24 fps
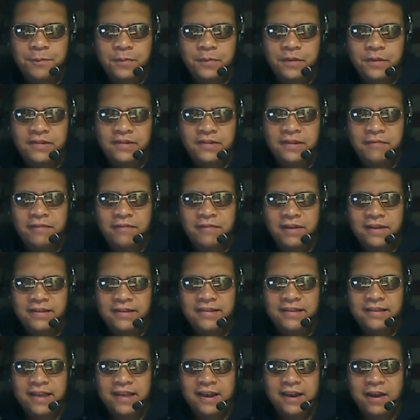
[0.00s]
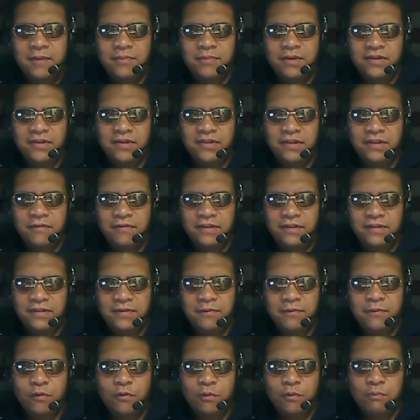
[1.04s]
there's definitely a setup. There's definitely
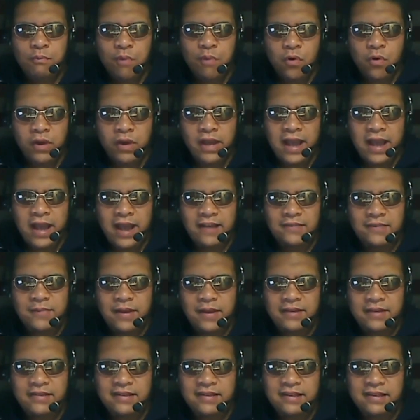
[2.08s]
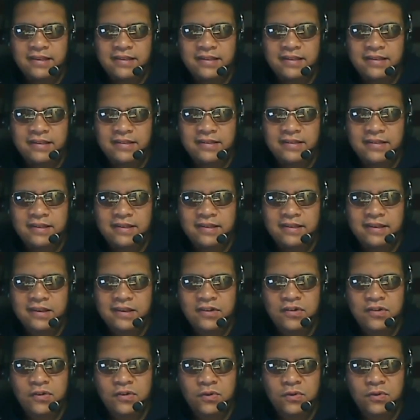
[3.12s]
some foreboding aspects to this
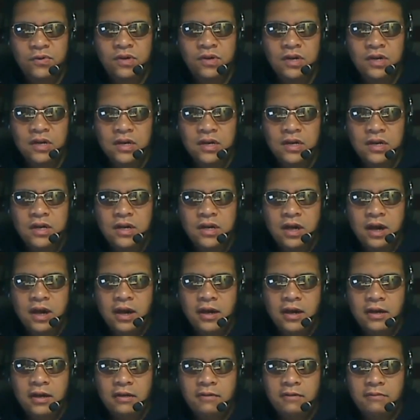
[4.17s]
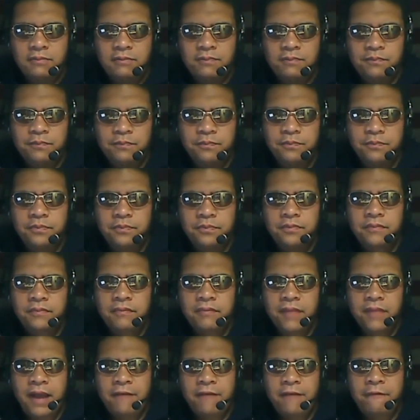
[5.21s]
issue.
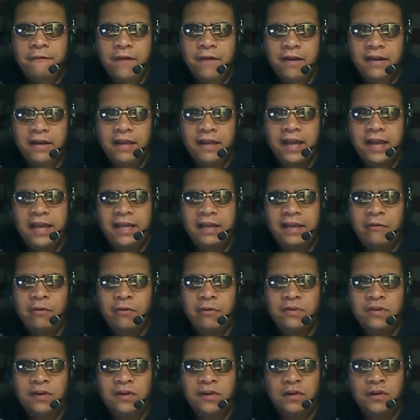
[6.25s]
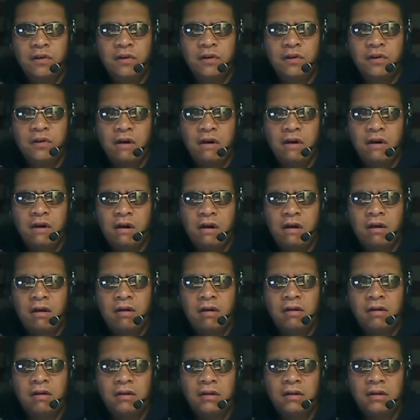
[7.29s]
I felt like it was a long,